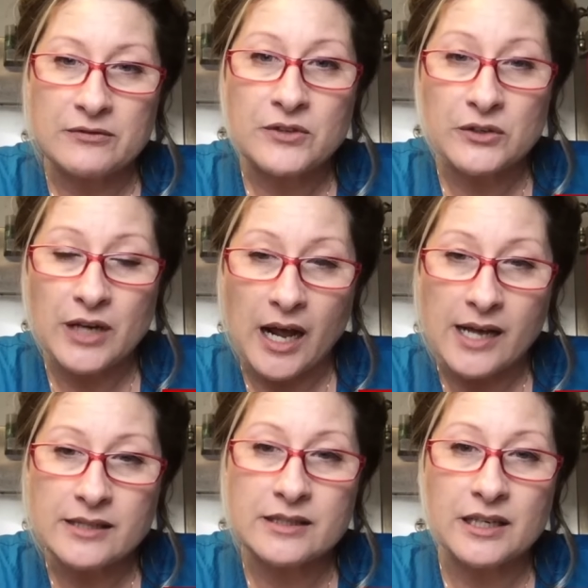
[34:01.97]
they're
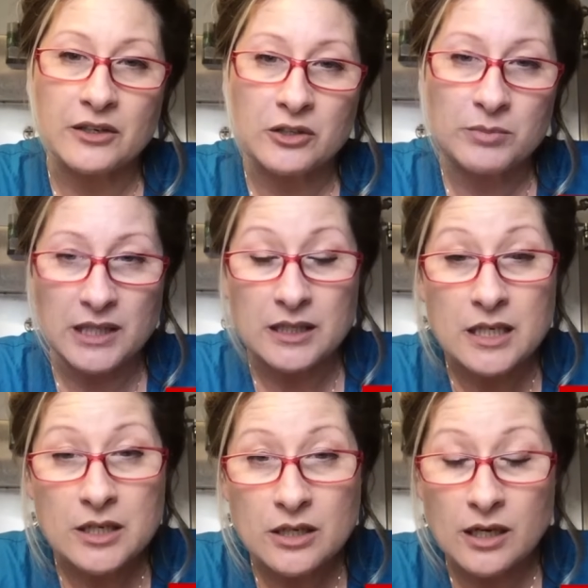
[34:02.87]
not, there could be a
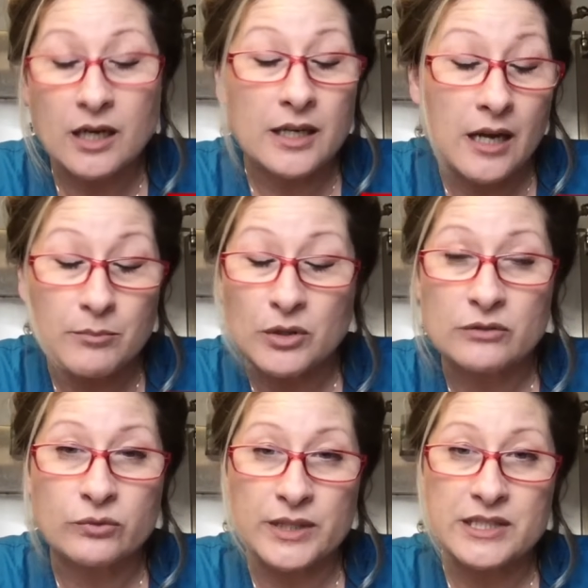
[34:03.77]
number
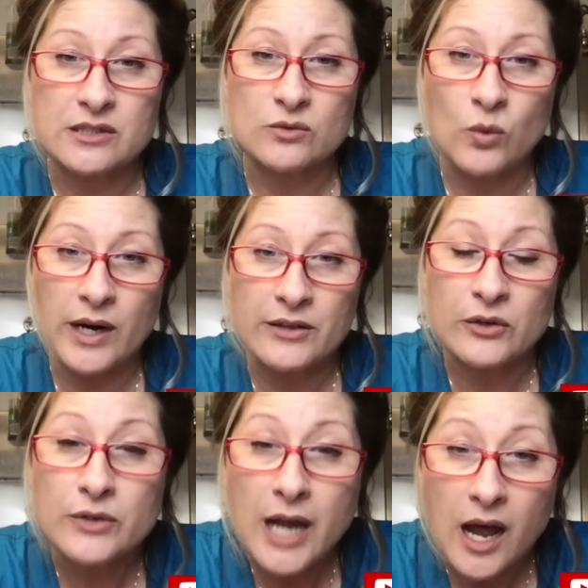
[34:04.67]
of reasons why they're
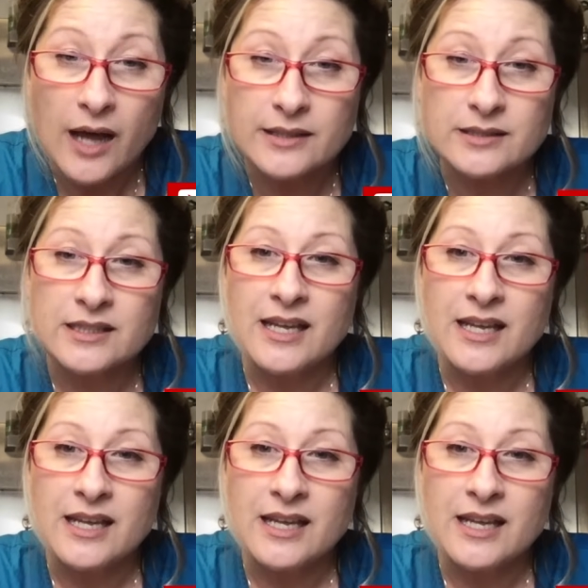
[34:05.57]
not.